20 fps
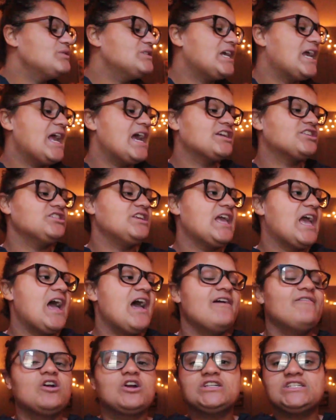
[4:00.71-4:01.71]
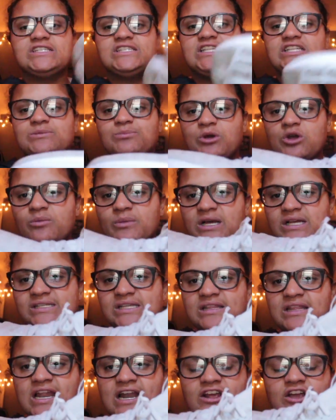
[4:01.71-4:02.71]
ones I actually have are just these
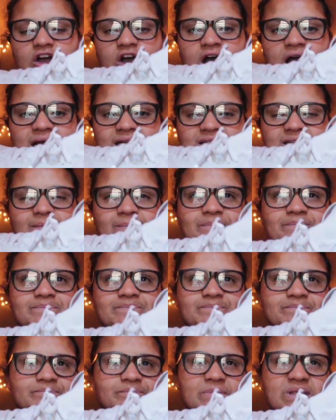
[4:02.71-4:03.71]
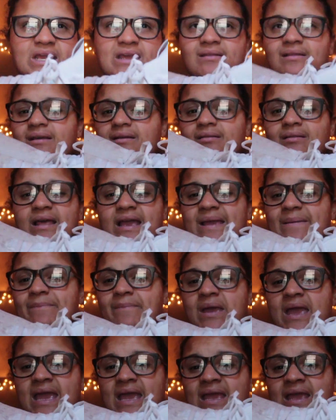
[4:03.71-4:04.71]
Pumas that I got in, like, late
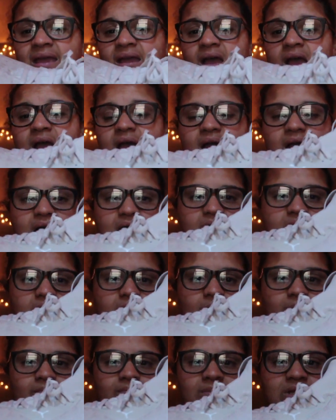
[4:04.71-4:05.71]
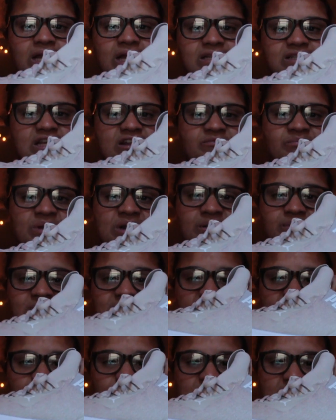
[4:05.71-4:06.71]
May. Like I said, been
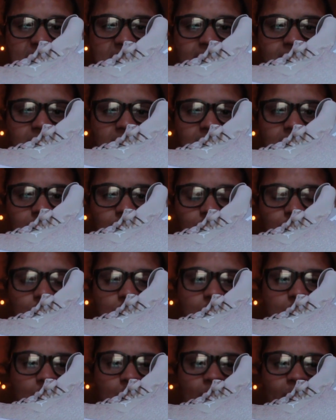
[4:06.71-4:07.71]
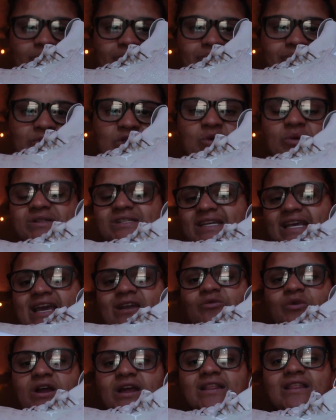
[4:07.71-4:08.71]
obsessed with them, so once
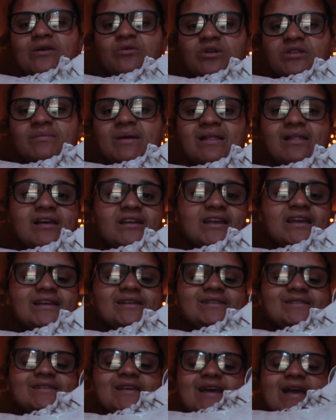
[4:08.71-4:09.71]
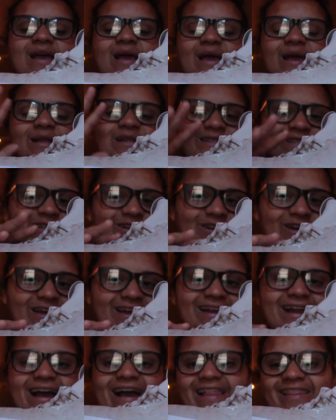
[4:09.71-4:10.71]
again, wearing them with my leggings. It's
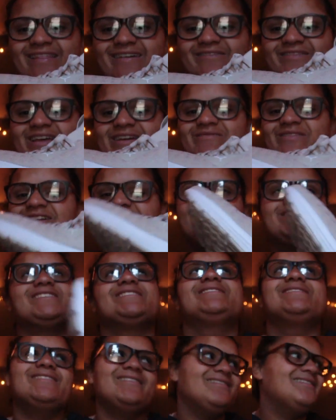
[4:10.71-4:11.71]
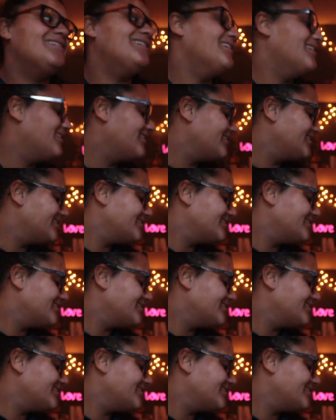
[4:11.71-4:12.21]
great. I love them. They're just, my